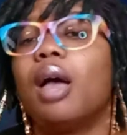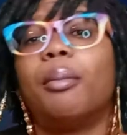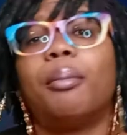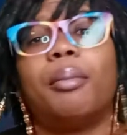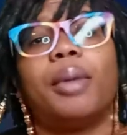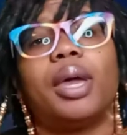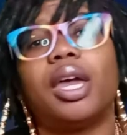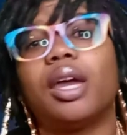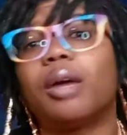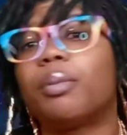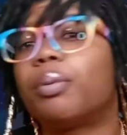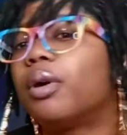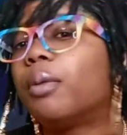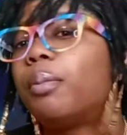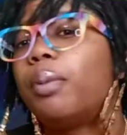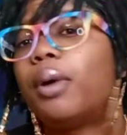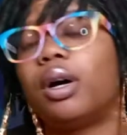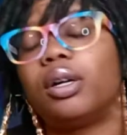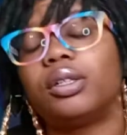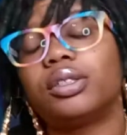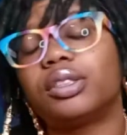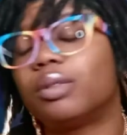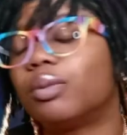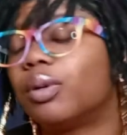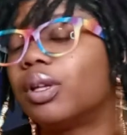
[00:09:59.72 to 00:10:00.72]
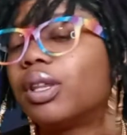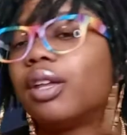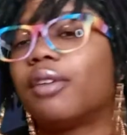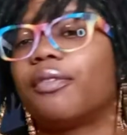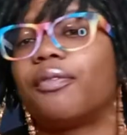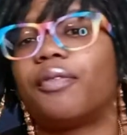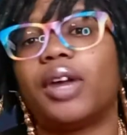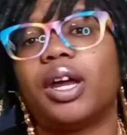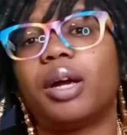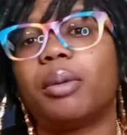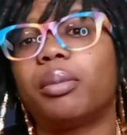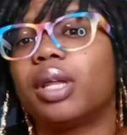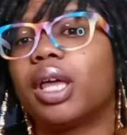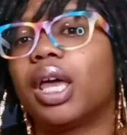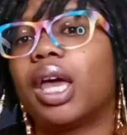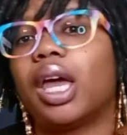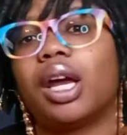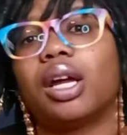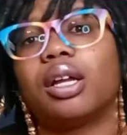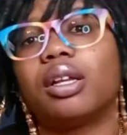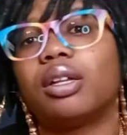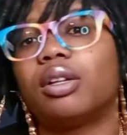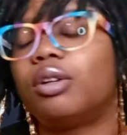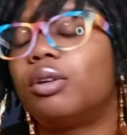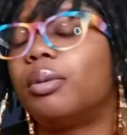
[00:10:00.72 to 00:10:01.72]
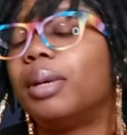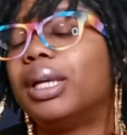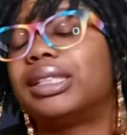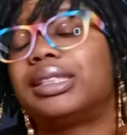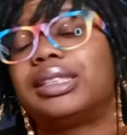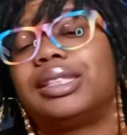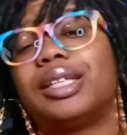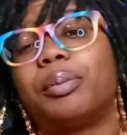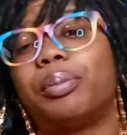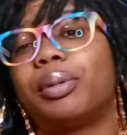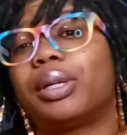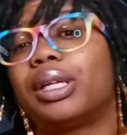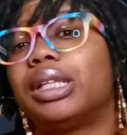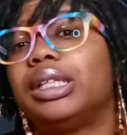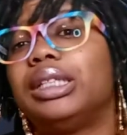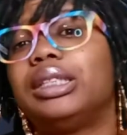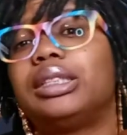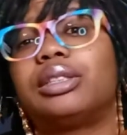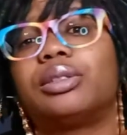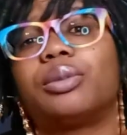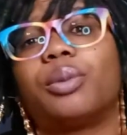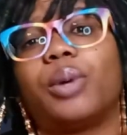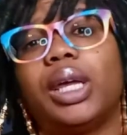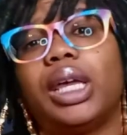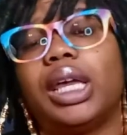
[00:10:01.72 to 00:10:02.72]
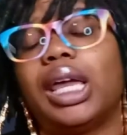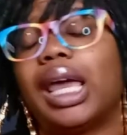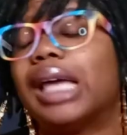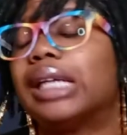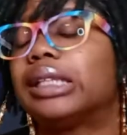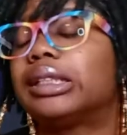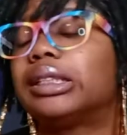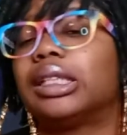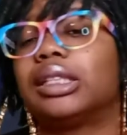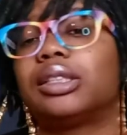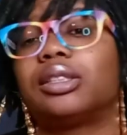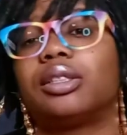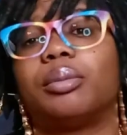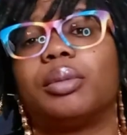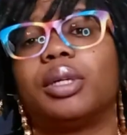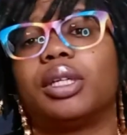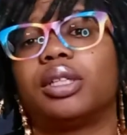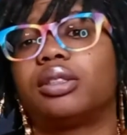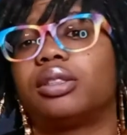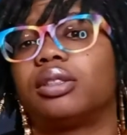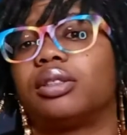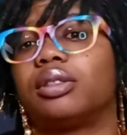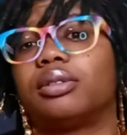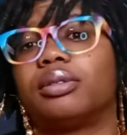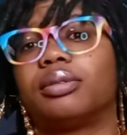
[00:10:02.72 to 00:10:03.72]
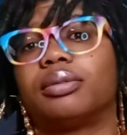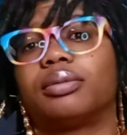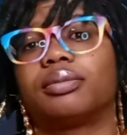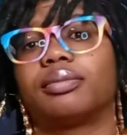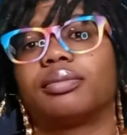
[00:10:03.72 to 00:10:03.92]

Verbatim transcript: Mere proposing with a family heirloom is typically sweet and sentimental.